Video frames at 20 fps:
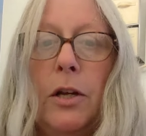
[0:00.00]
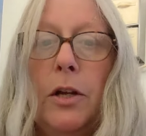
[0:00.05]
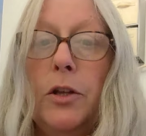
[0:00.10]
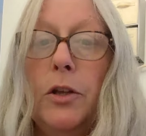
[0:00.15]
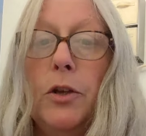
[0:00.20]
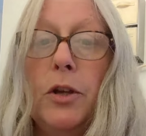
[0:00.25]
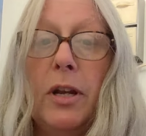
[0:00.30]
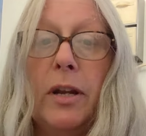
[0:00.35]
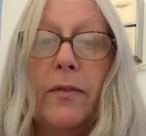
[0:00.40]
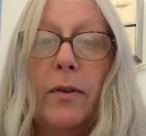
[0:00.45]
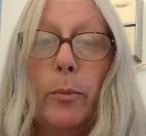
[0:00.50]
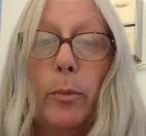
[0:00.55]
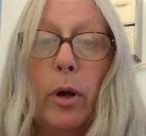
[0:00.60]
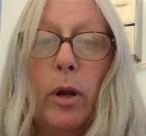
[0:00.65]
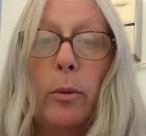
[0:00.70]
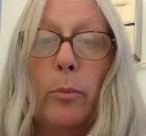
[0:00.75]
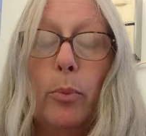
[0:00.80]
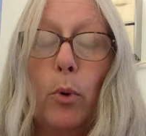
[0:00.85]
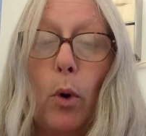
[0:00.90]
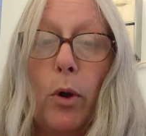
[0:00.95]
You could even
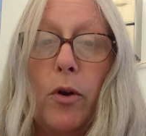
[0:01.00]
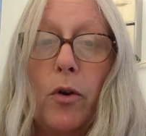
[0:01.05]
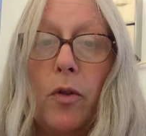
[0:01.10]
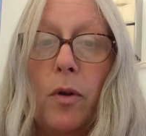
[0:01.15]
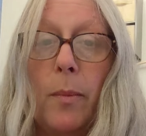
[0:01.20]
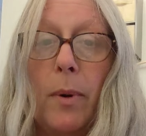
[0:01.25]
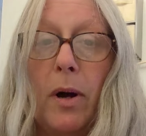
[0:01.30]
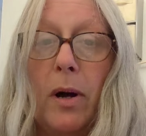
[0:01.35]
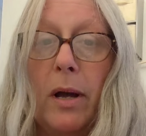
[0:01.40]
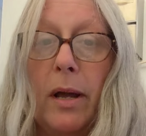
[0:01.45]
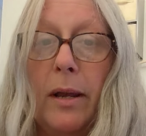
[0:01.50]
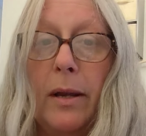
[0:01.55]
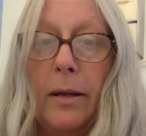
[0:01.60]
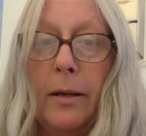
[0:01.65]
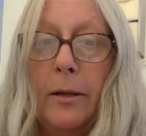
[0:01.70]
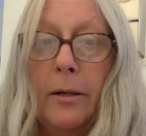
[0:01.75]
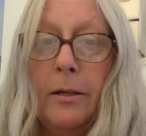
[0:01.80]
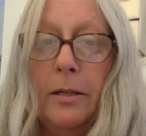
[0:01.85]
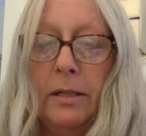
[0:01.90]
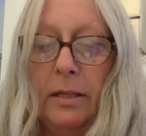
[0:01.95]
embroider them on,
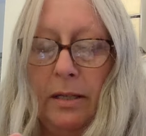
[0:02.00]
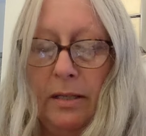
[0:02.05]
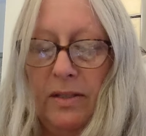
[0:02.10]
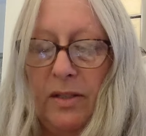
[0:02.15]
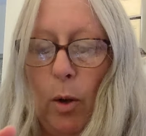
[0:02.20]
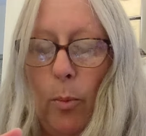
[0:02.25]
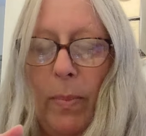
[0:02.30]
sew